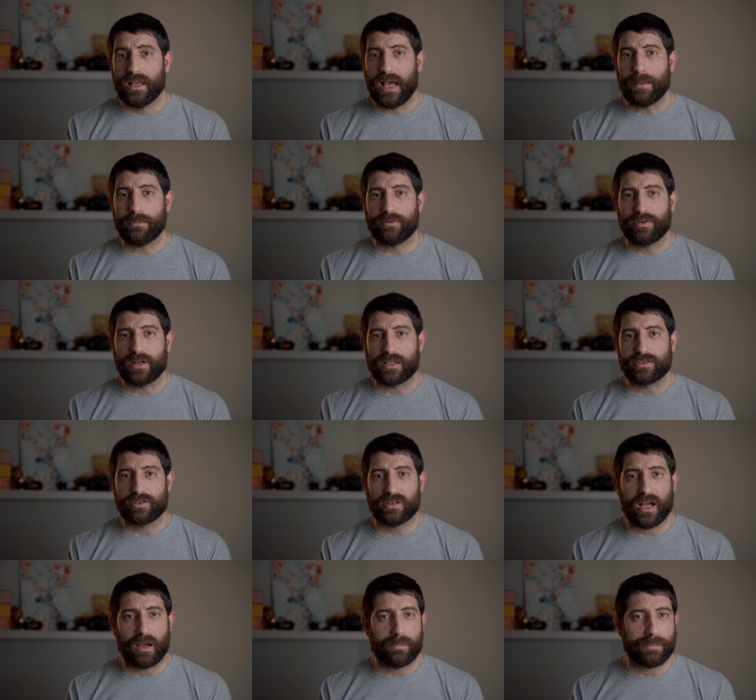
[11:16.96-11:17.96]
I'm not really
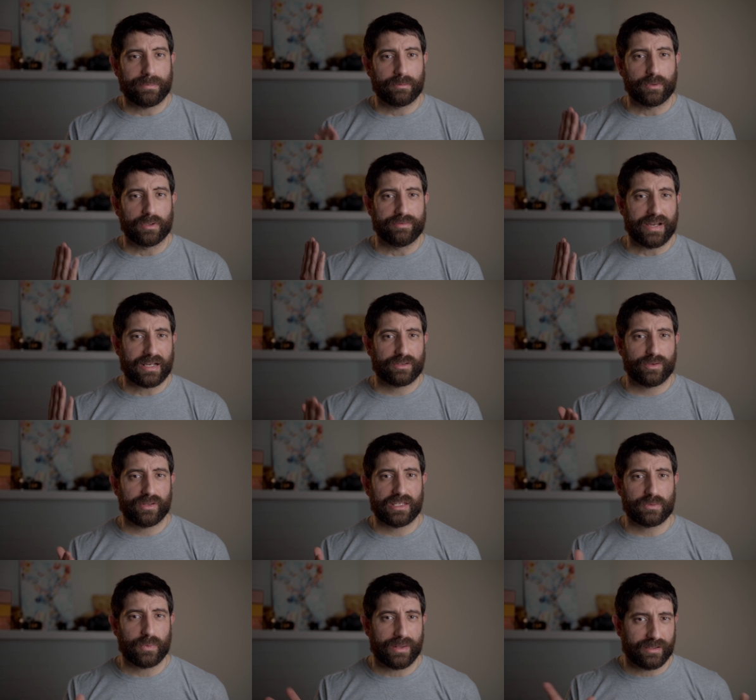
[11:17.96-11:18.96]
sure how people will react to
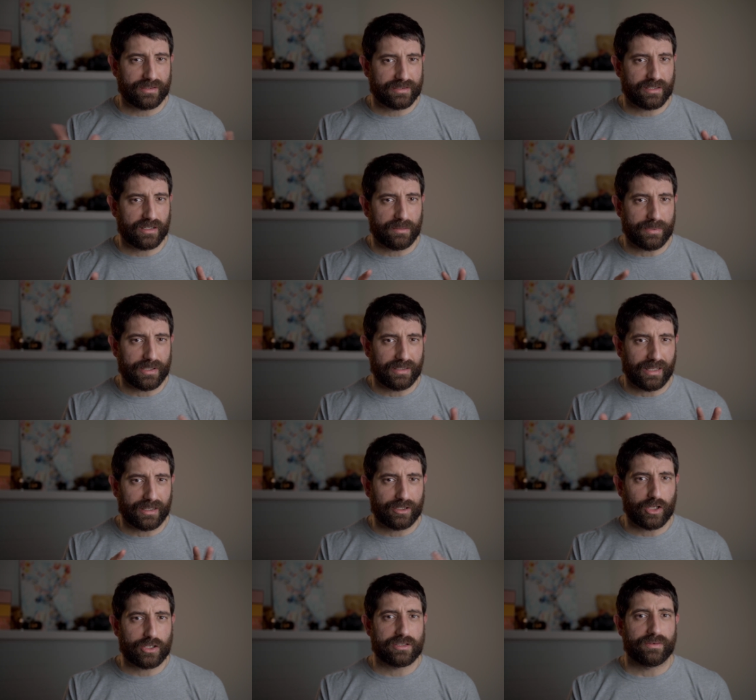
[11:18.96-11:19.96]
this, whether there's going to be
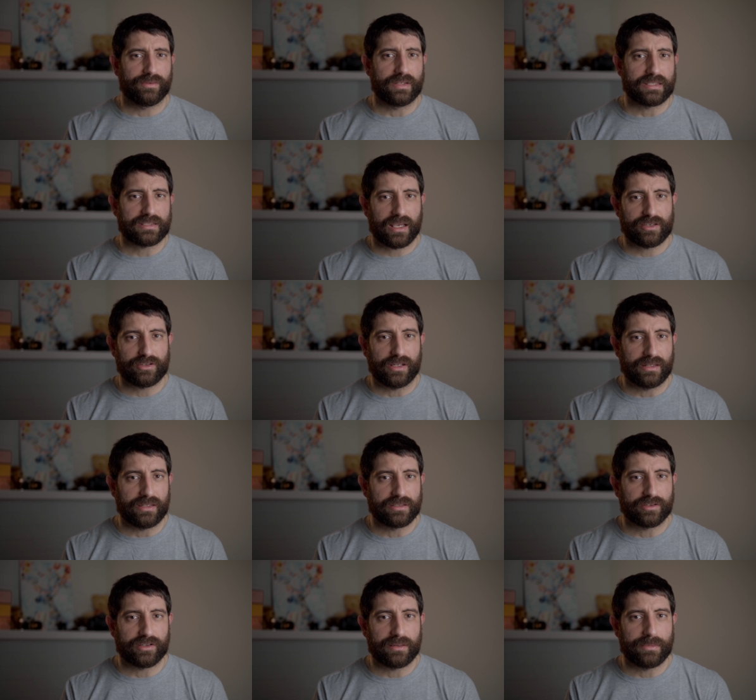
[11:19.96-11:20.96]
like lots of discussion and
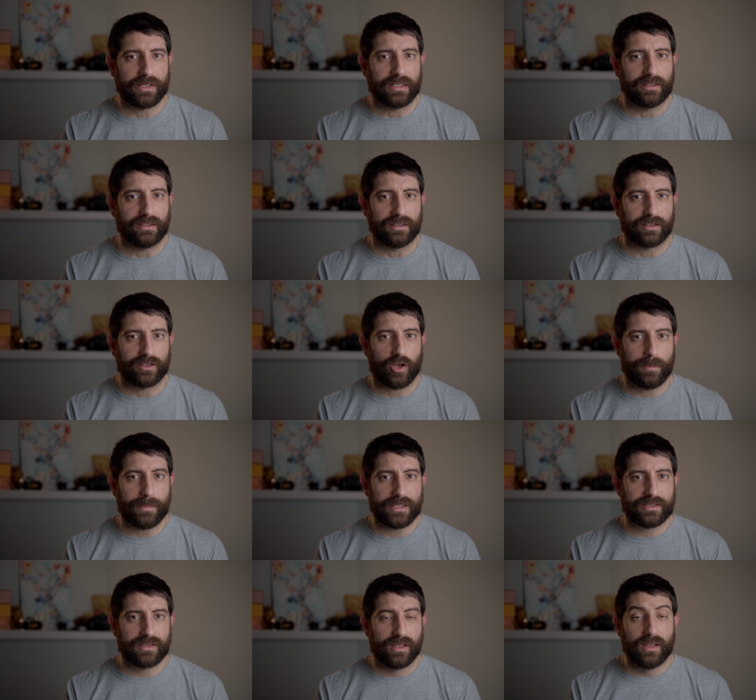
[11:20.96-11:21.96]
disagreement in the
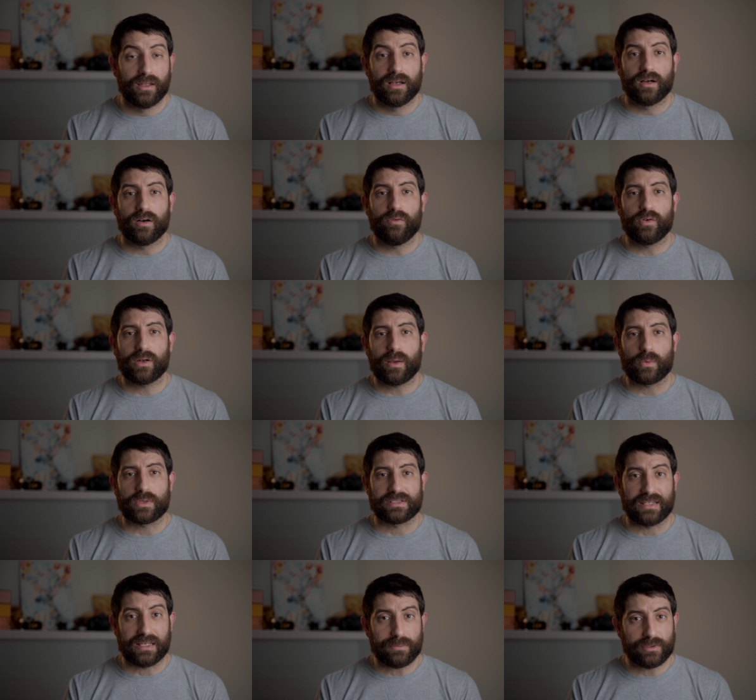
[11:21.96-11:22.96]
comments. Hopefully I
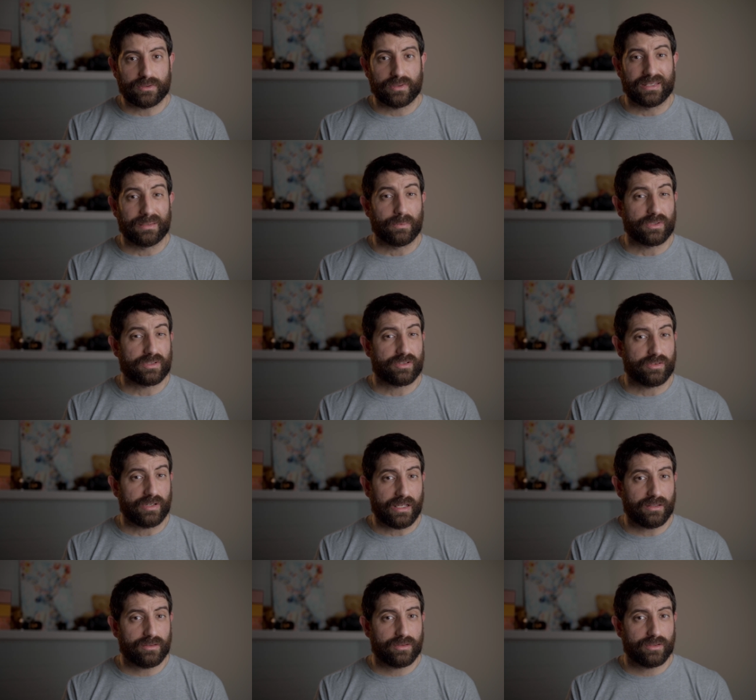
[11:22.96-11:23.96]
was able to
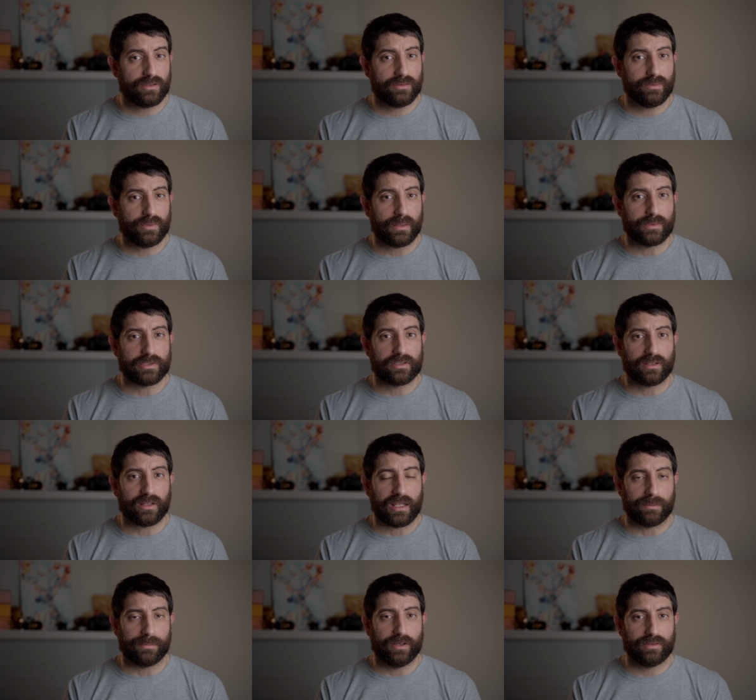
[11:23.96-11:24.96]
demonstrate to you what I was
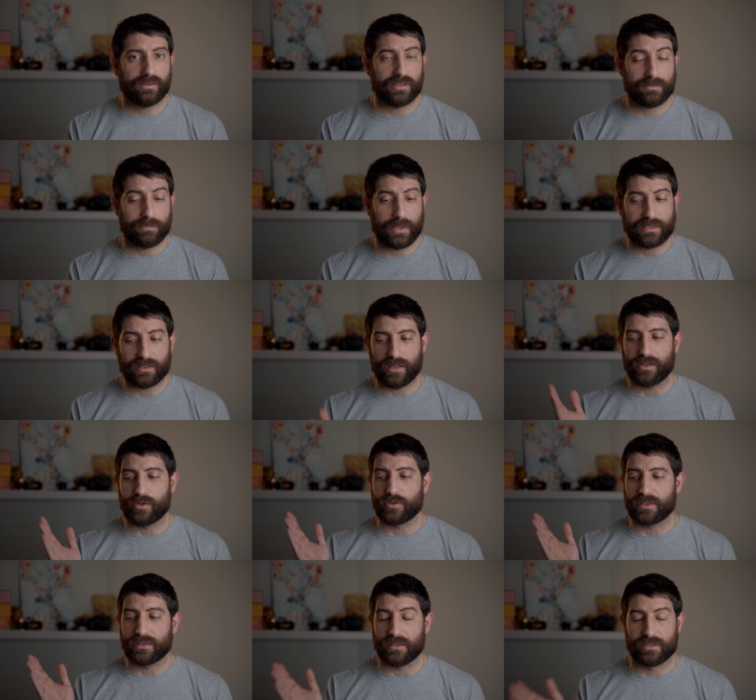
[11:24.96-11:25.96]
talking about, especially
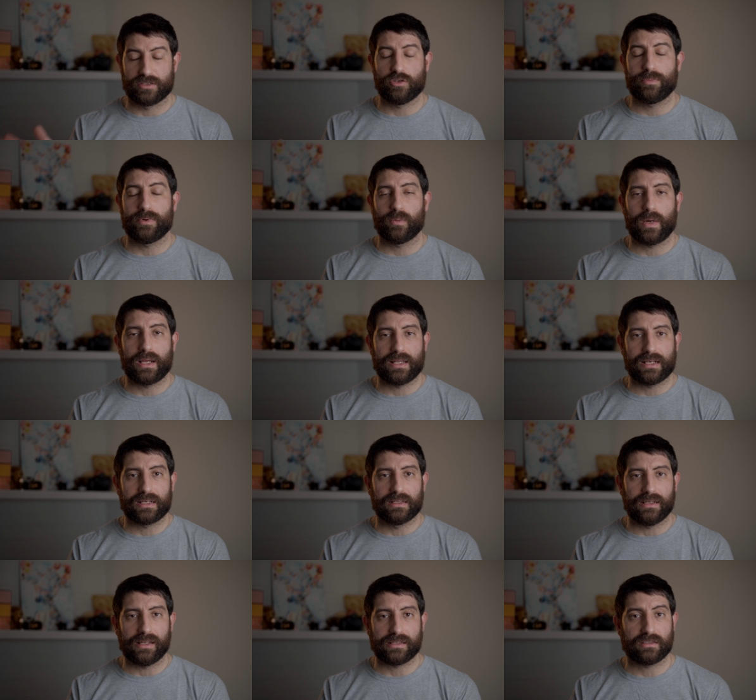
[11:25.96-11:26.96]
using the super wide
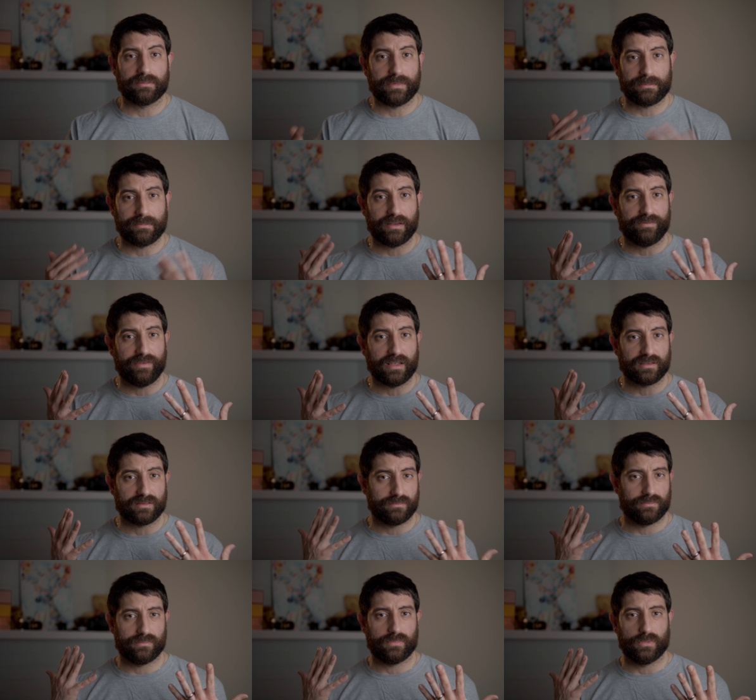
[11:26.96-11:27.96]
angle lens to make my face
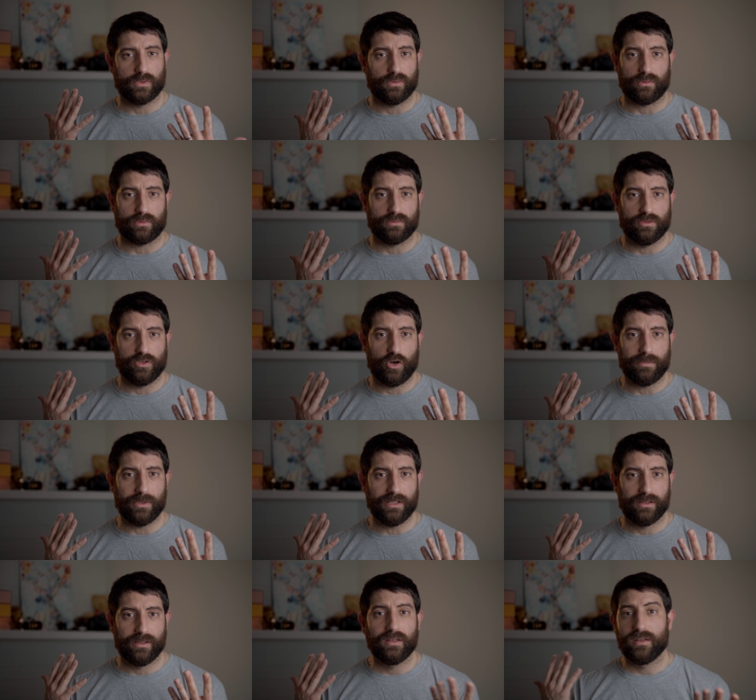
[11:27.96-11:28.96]
look
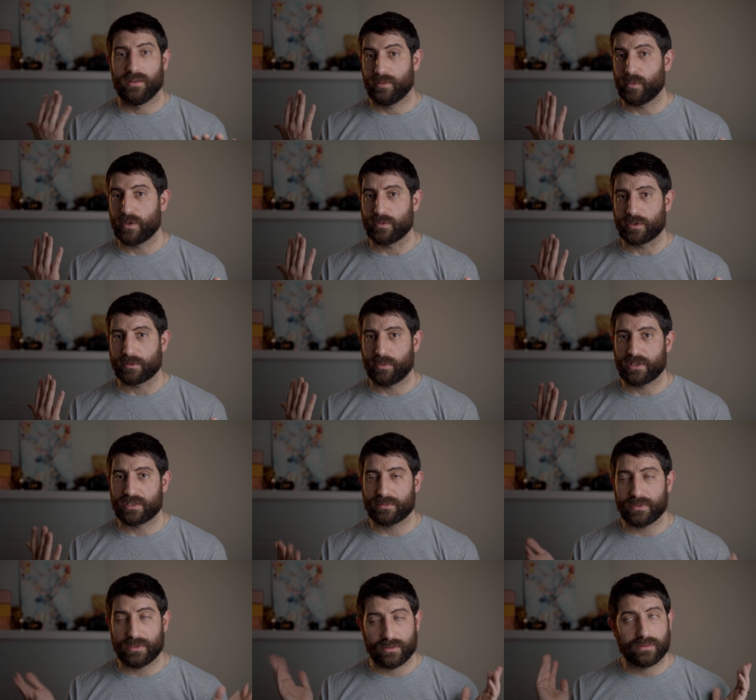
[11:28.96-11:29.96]
normal, which was
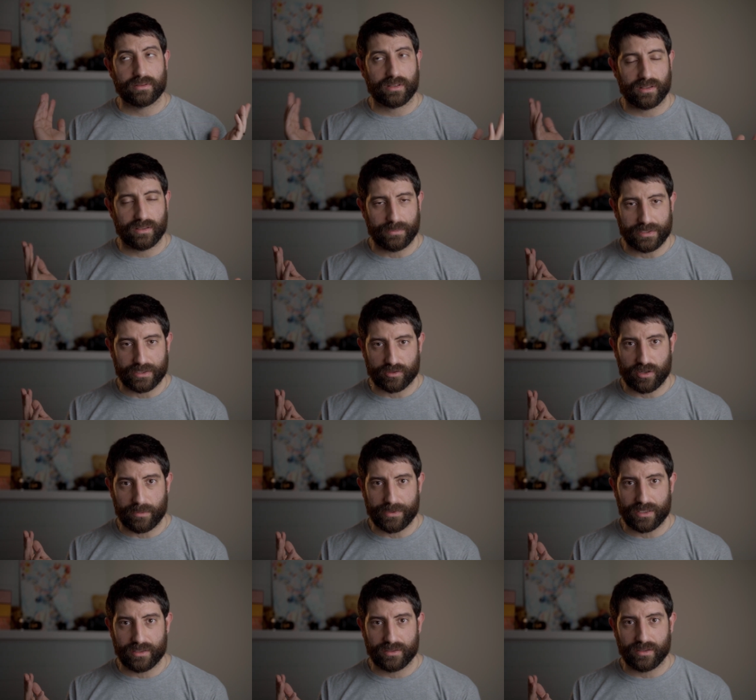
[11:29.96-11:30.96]
possible, albeit the
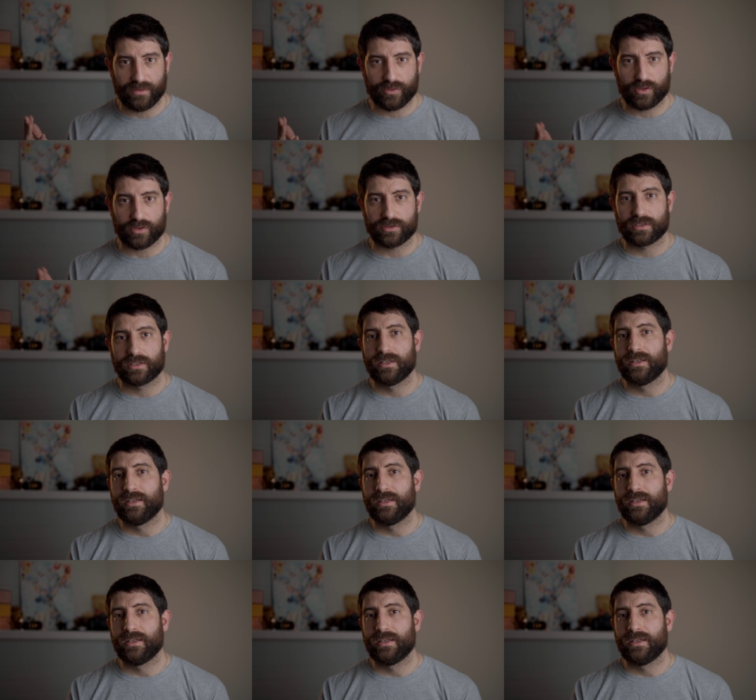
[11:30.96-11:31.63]
cropping, of course.